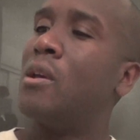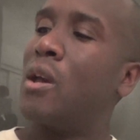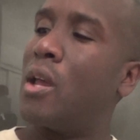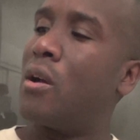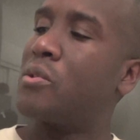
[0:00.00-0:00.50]

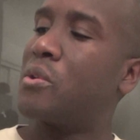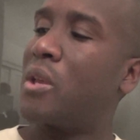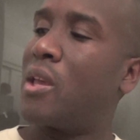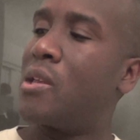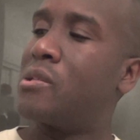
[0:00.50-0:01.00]
and also the
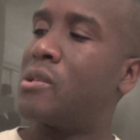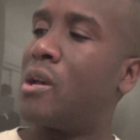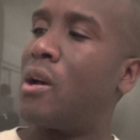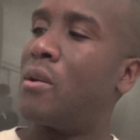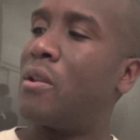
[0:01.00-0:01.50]
kids
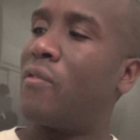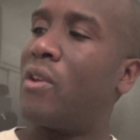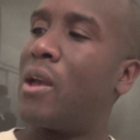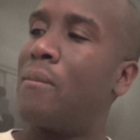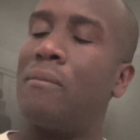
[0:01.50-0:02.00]
and the
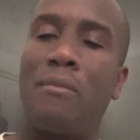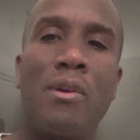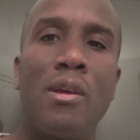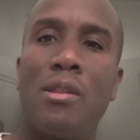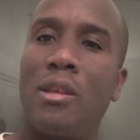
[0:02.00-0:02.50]
fam.
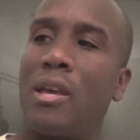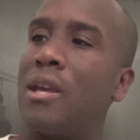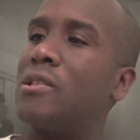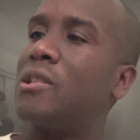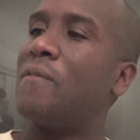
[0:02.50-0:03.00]
The
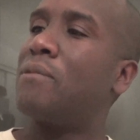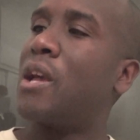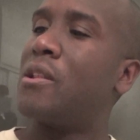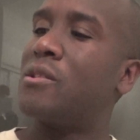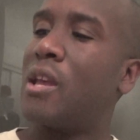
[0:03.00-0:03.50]
kids love
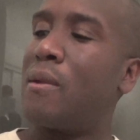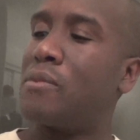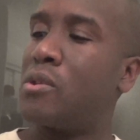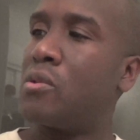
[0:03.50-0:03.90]
playing this game too.